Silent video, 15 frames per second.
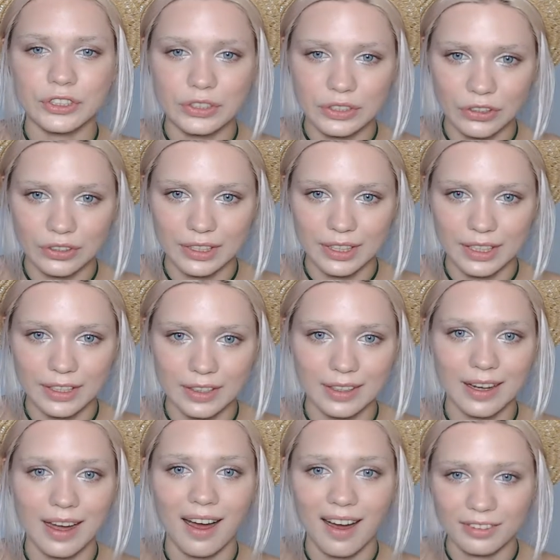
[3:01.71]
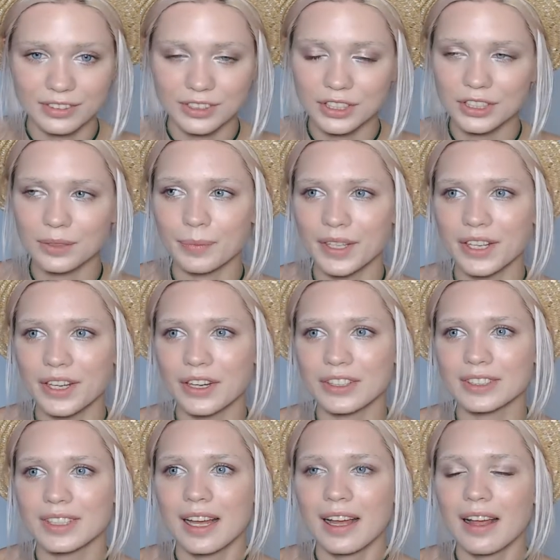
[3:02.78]
tonic after
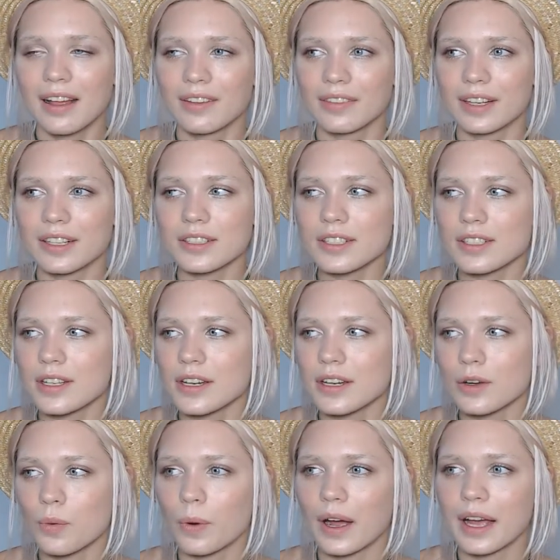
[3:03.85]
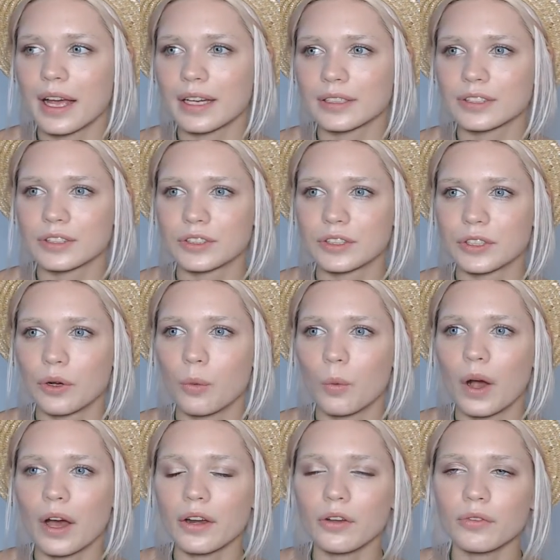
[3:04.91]
because there's a quite, you know,
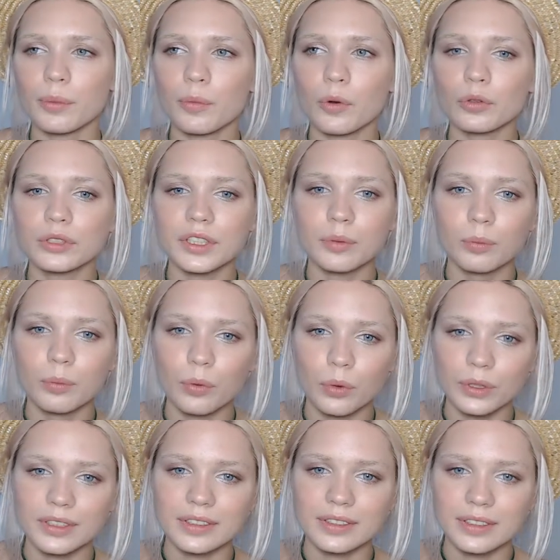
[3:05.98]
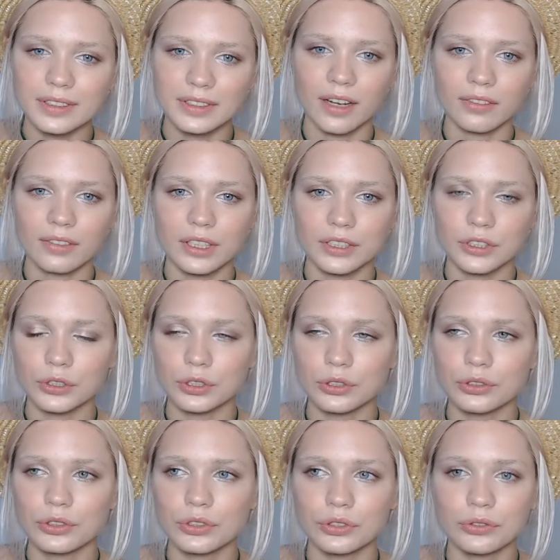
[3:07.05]
one of the most important stuff that you
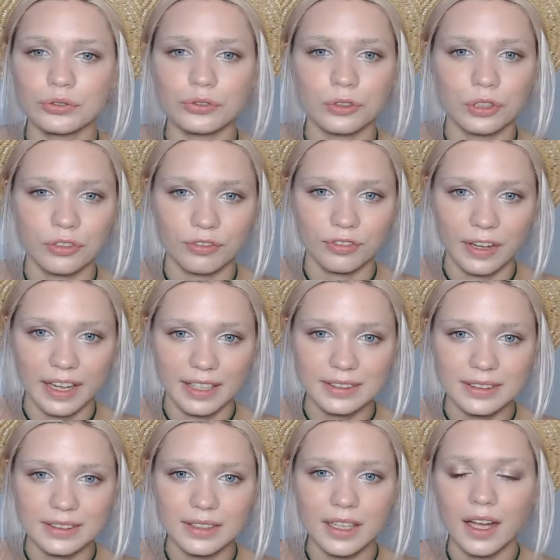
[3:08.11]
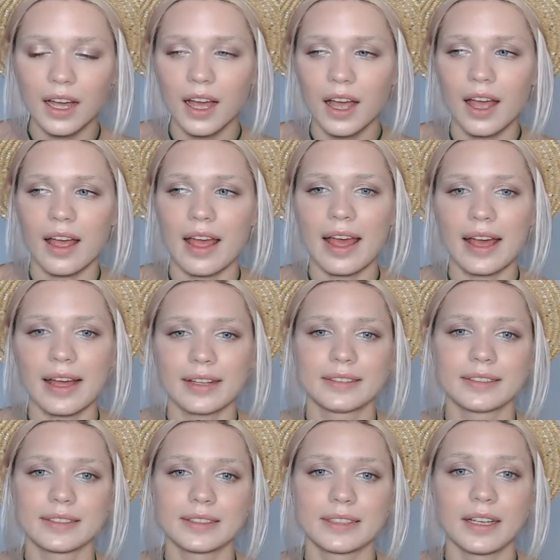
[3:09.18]
should do for your face.
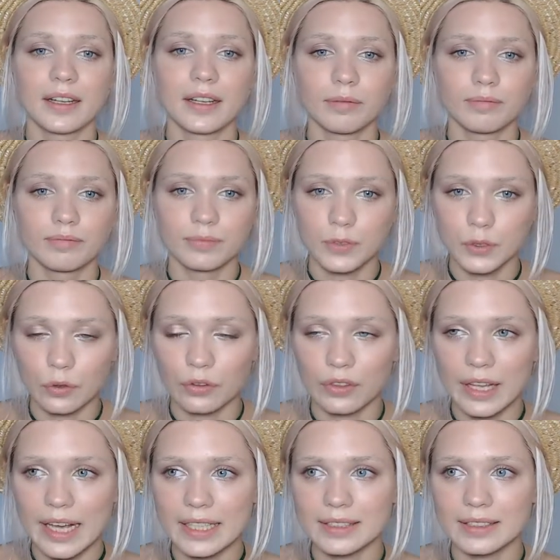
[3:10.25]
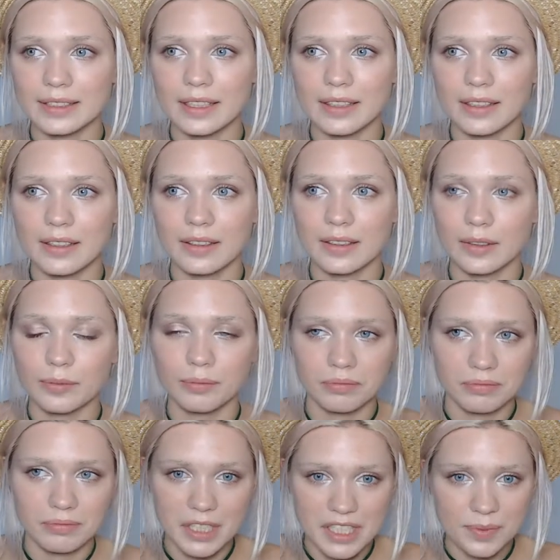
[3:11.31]
And so that uh,
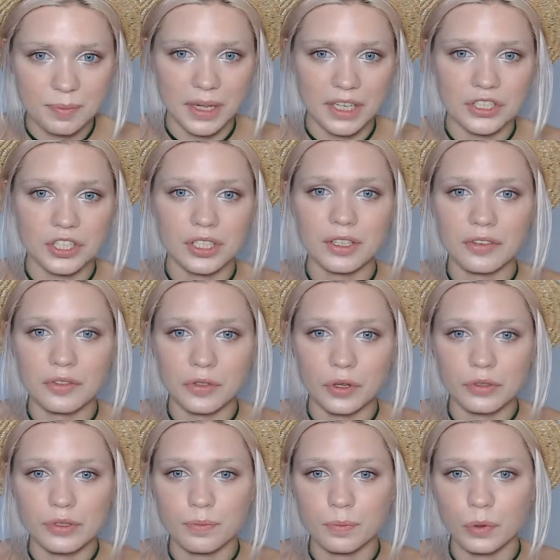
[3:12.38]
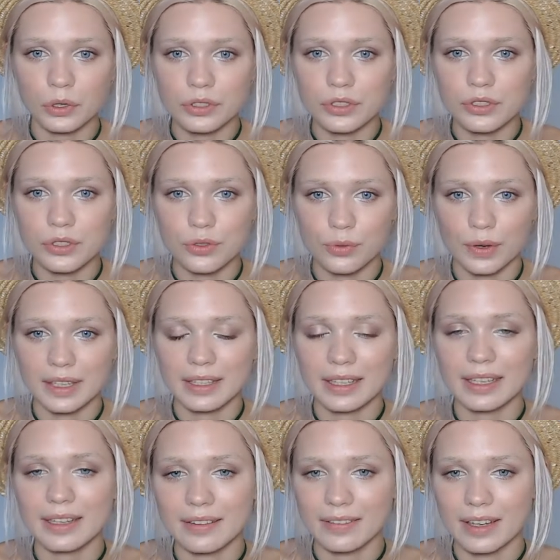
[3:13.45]
especially those products
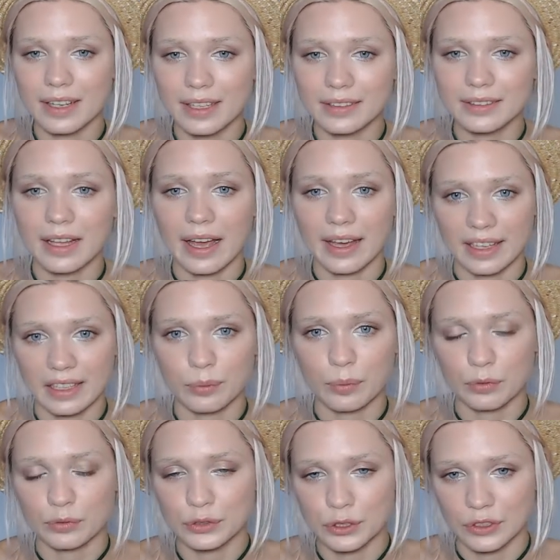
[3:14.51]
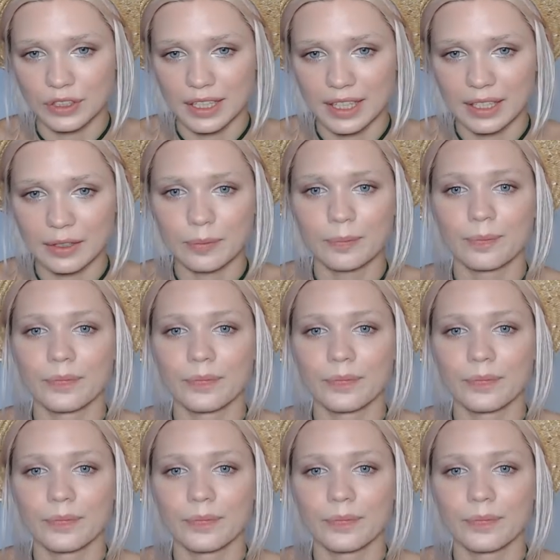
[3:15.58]
really need the help of tonic.